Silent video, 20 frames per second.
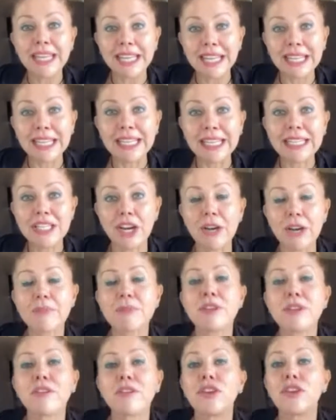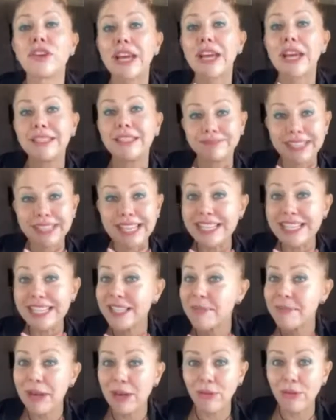in terms of your
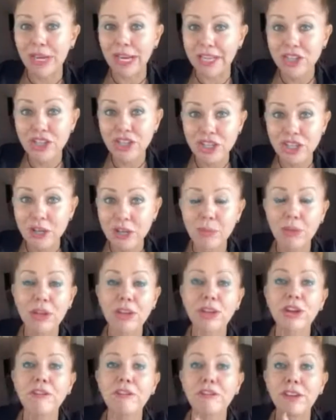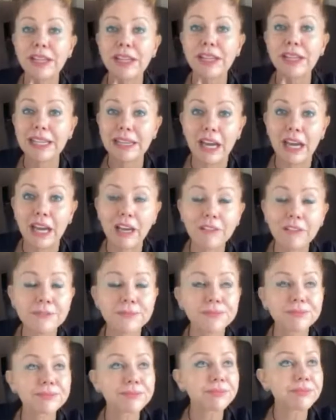intimate relationship, when you're not feeling love,
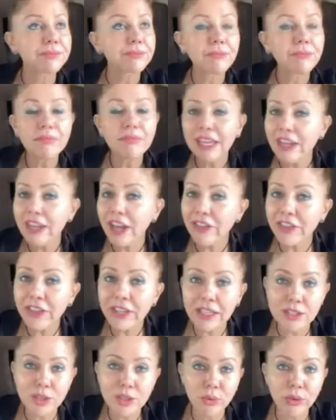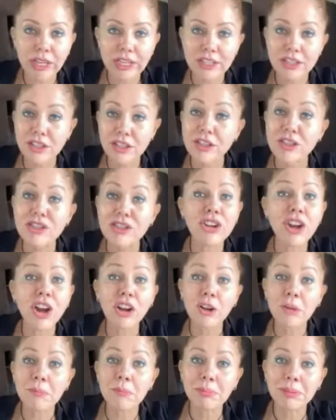nothing else works, because you're
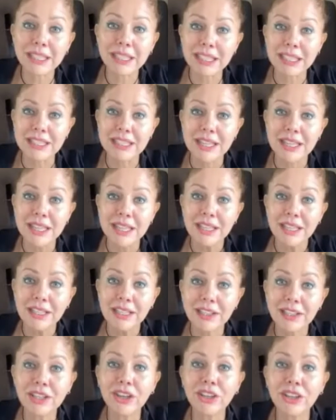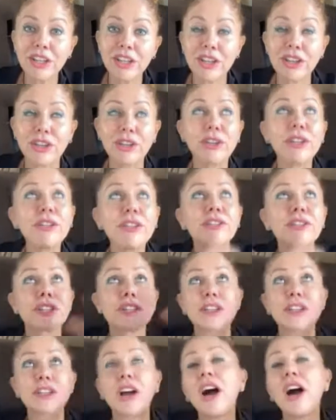not complete. You know, the
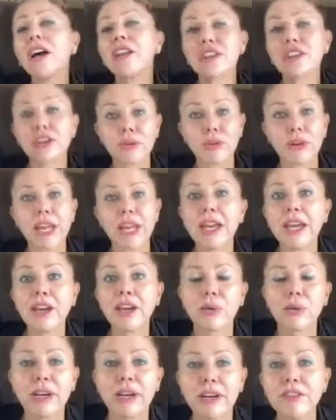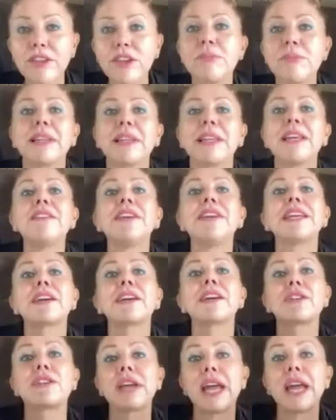universe, God, your creator, whatever you believe in,
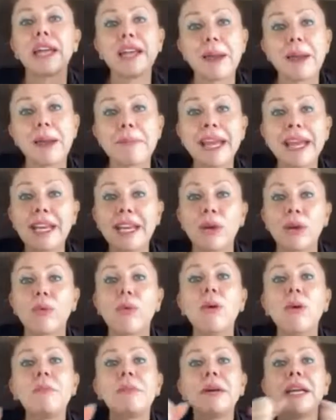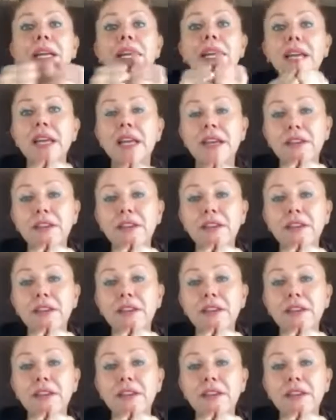created a man and a woman